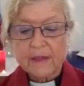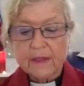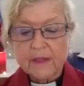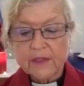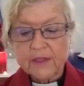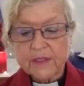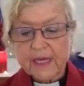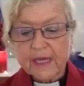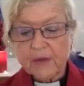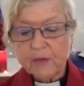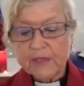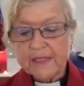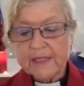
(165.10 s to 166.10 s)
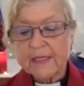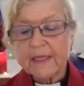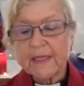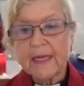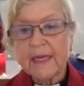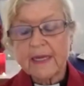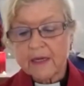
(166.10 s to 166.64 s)
Today, we
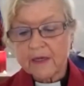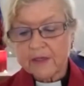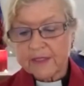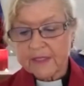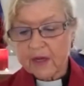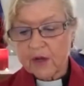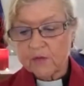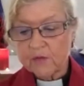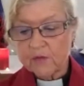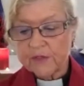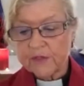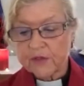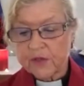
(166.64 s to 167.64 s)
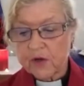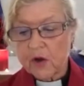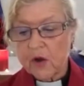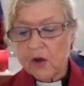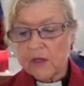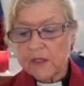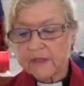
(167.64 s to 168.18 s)
dedicate ourselves to the
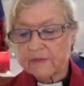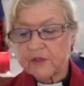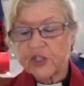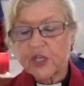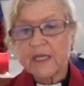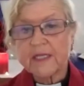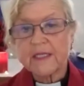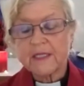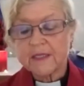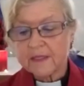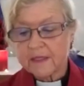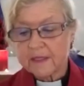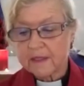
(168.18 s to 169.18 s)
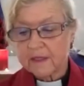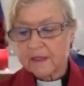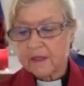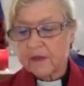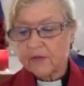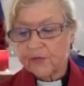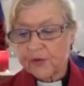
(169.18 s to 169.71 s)
cause of justice,
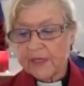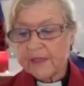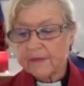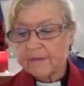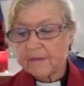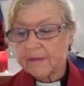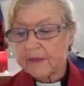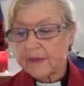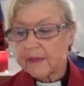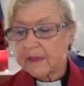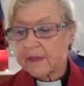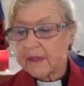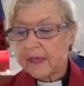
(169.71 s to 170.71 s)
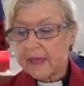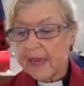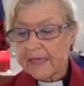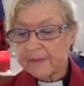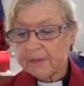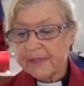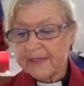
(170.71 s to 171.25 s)
freedom,
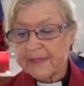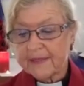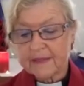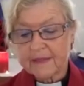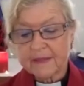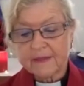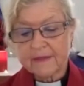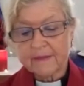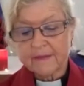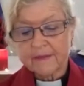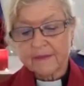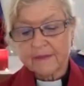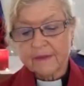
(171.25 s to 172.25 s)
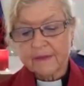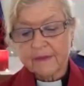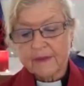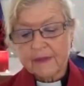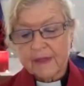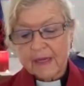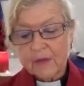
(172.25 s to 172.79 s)
and peace.
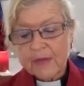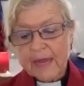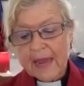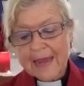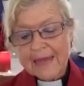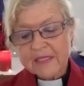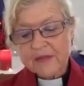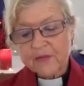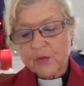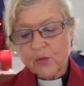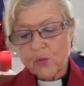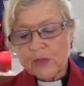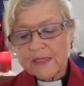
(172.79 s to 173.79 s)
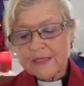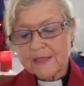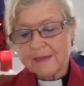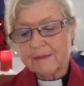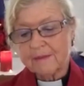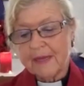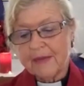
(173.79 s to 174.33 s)
And we ask for the
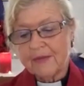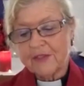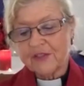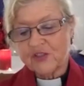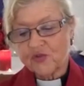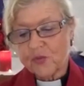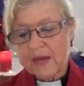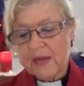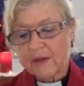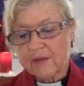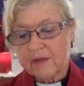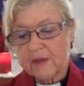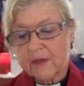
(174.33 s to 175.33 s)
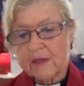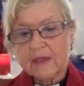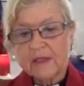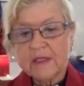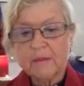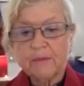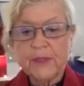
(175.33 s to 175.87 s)
wisdom and the strength
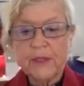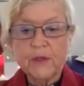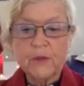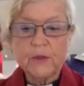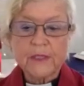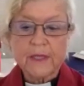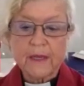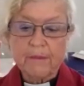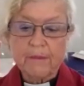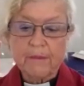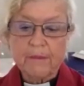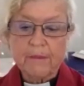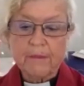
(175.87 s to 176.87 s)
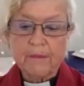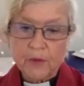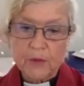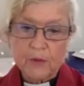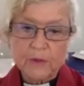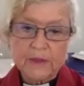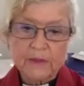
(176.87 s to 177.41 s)
to build a better
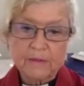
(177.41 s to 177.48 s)
world.